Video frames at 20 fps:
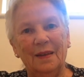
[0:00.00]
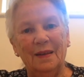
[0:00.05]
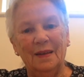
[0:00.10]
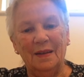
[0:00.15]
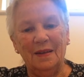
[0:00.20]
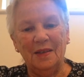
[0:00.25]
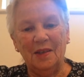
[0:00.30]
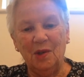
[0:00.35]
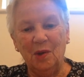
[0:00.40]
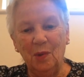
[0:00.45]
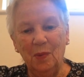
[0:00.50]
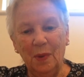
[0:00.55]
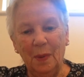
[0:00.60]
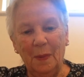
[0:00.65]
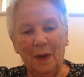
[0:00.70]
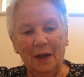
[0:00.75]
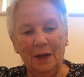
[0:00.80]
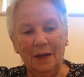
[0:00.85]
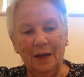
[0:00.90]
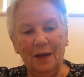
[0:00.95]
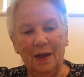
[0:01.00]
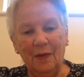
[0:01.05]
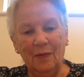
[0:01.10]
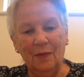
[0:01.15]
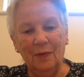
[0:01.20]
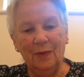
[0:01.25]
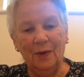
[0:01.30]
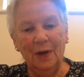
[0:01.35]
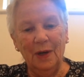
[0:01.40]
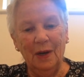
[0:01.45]
till we're back again
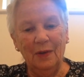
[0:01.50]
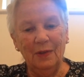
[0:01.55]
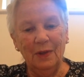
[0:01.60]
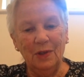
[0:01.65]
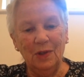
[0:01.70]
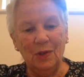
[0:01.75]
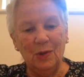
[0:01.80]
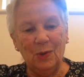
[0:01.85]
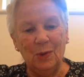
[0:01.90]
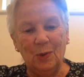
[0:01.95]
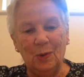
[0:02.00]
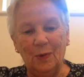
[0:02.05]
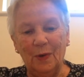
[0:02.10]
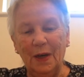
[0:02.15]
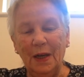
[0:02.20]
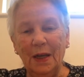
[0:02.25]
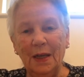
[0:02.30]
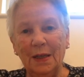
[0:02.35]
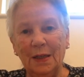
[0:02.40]
for another story,